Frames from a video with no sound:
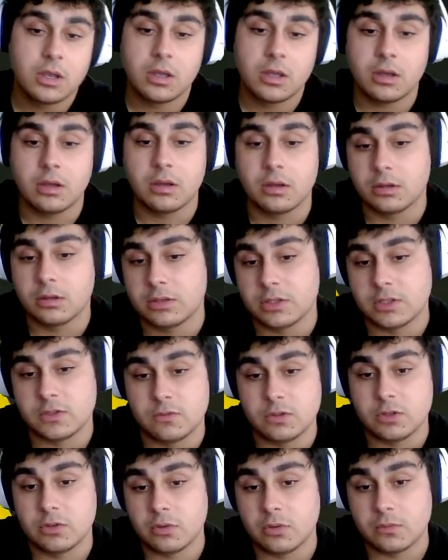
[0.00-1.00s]
this
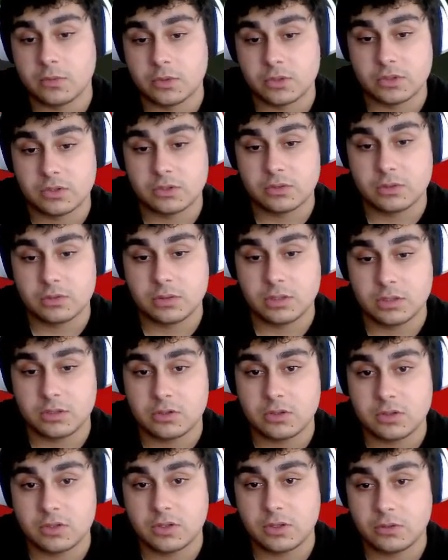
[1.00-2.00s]
video was
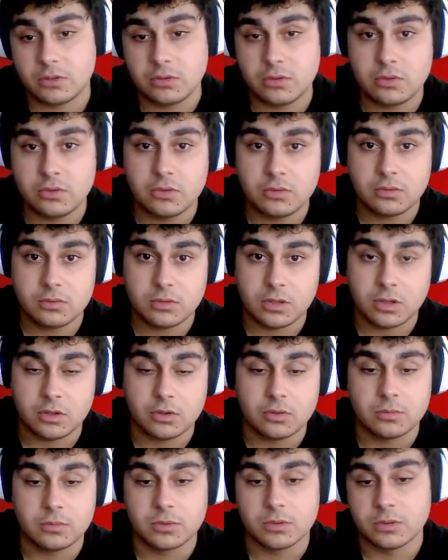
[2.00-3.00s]
interesting to you. I
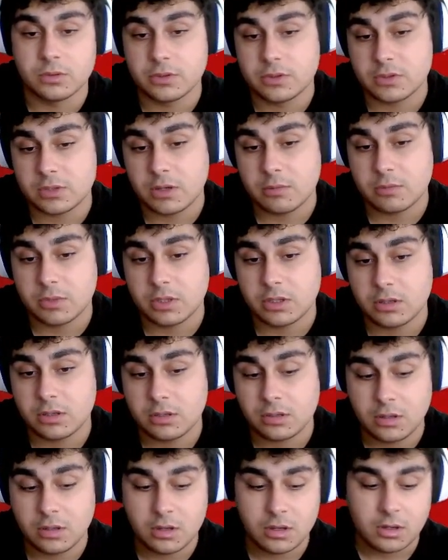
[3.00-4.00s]
hope you learned something,
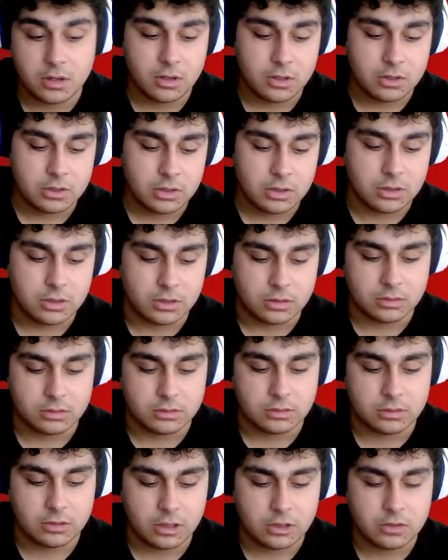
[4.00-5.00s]
and
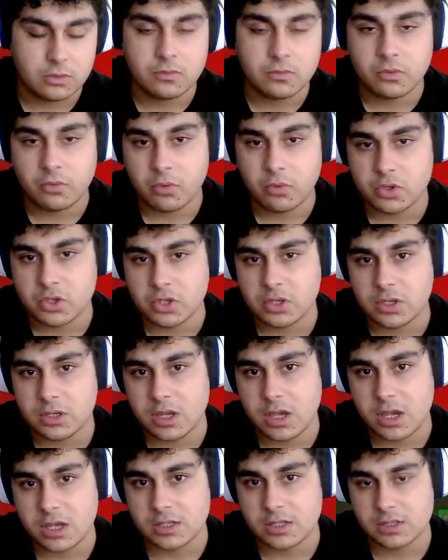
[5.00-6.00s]
thank you for watching,
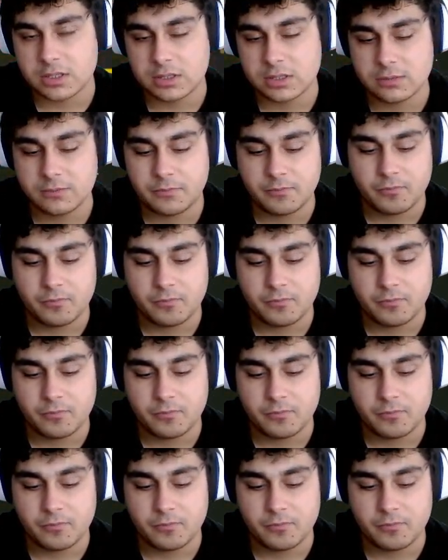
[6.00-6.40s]
guys.